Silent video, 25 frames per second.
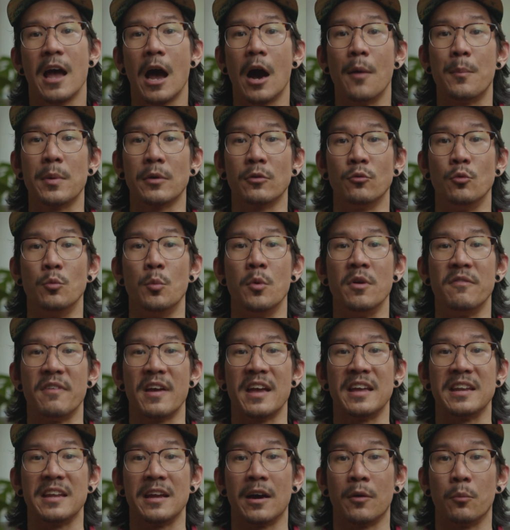helping remove
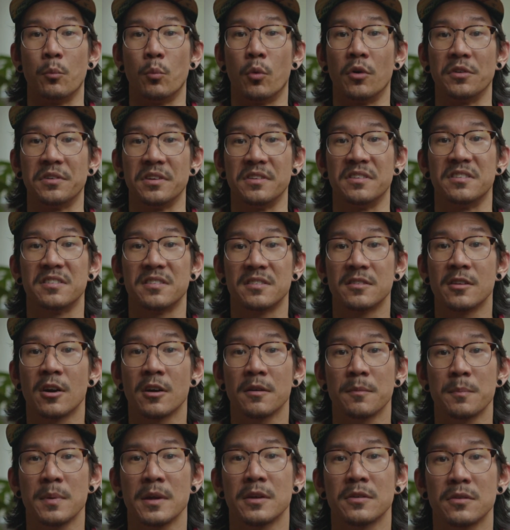any unwanted
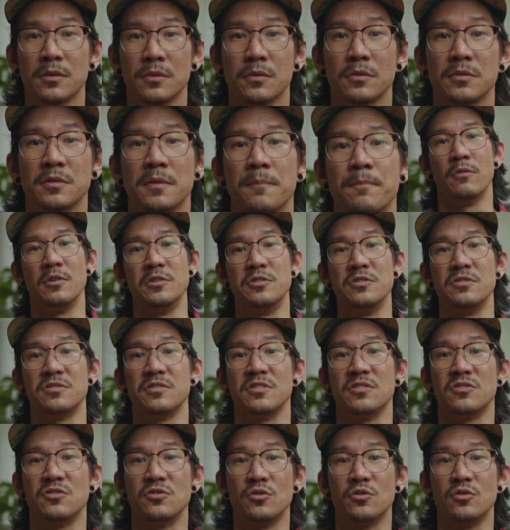stuck pixels, reduces